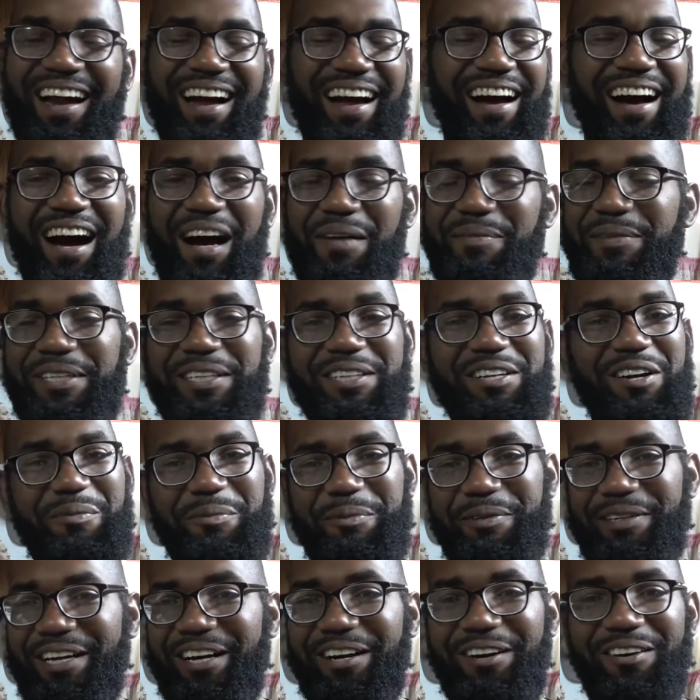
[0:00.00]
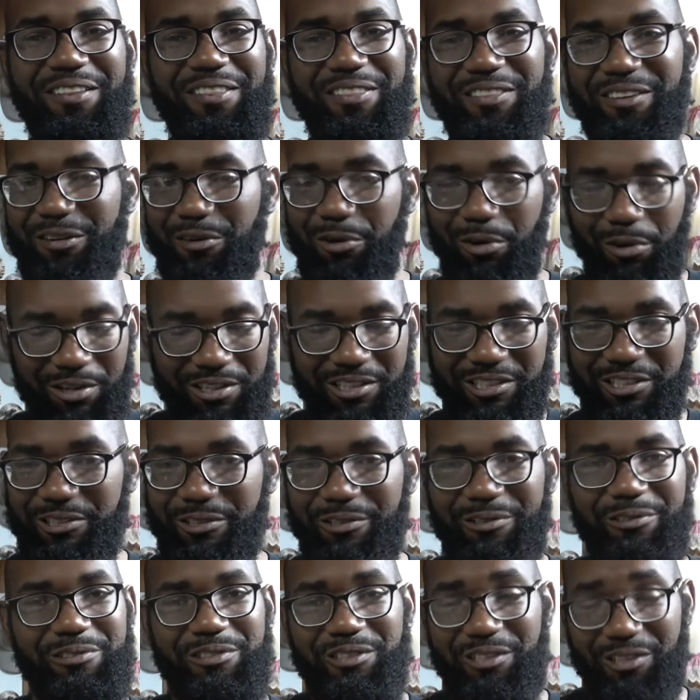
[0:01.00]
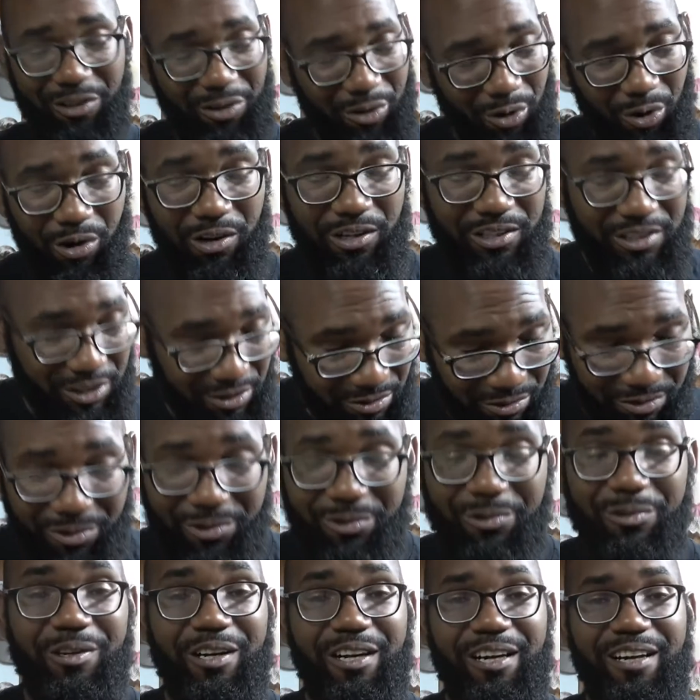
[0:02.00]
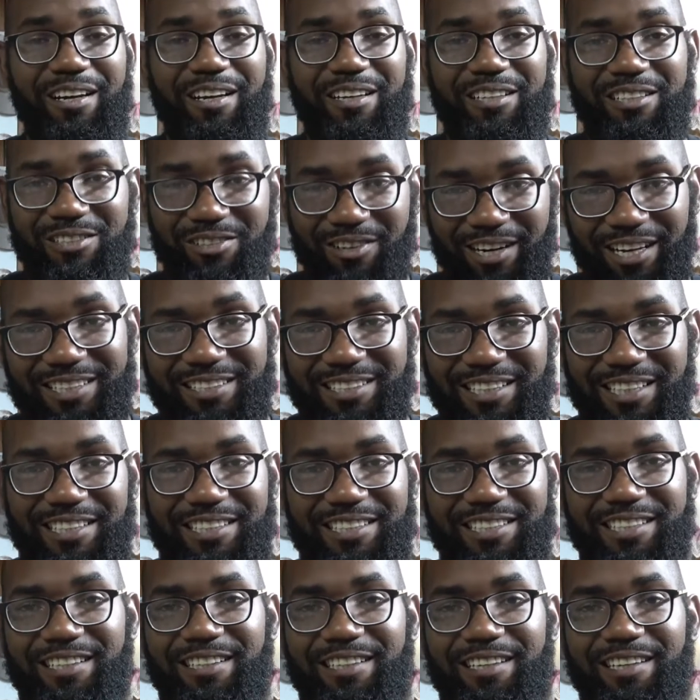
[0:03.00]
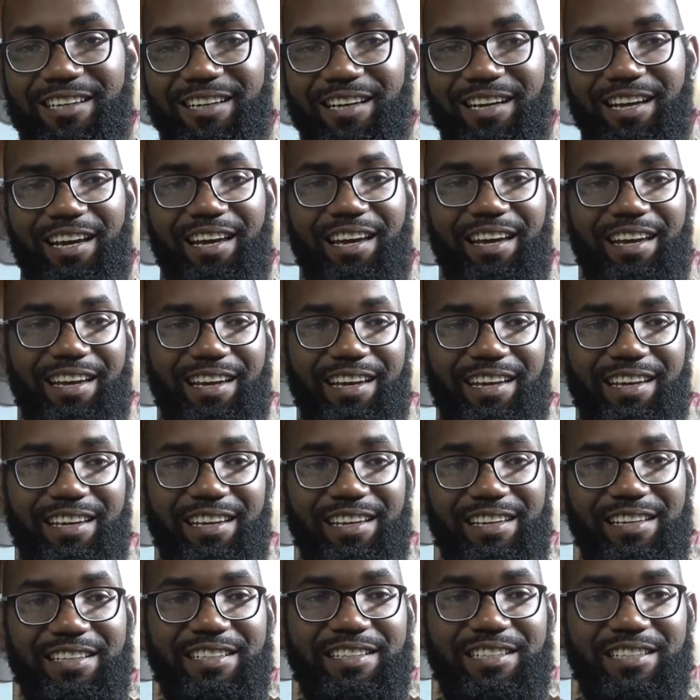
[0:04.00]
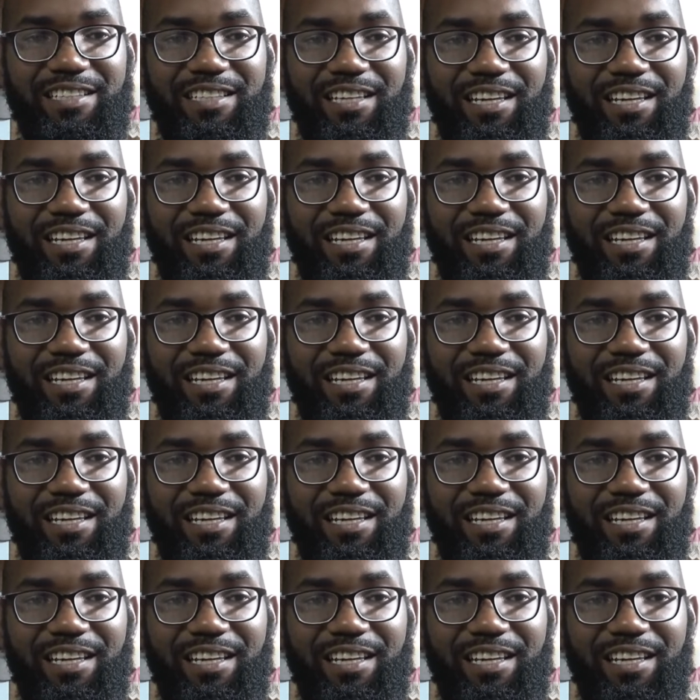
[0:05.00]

I mean, come on now. The corkscrew transition is,